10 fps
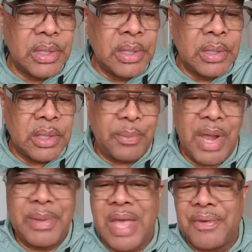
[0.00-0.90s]
They probably
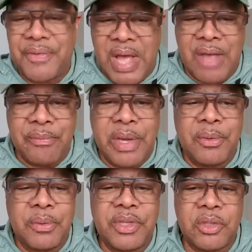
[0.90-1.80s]
have a 5-bedroom,
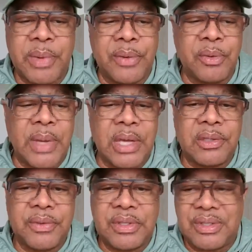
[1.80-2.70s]
6-bedroom house if
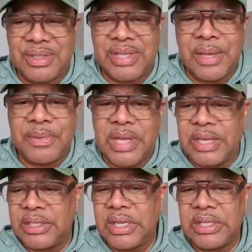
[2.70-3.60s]
it's the same size as
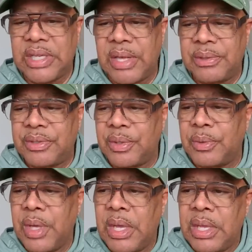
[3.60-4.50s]
his house. So
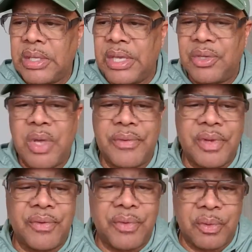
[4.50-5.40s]
they do have enough
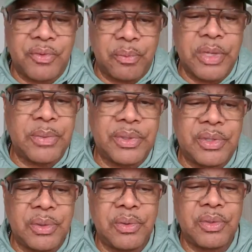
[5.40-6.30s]
rooms for people
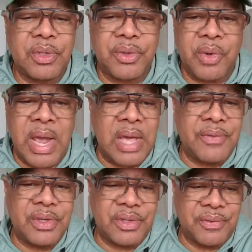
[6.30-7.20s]
to thrive and
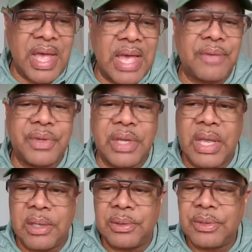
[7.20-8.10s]
survive in the
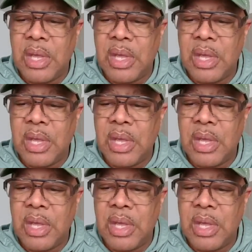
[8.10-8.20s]
house.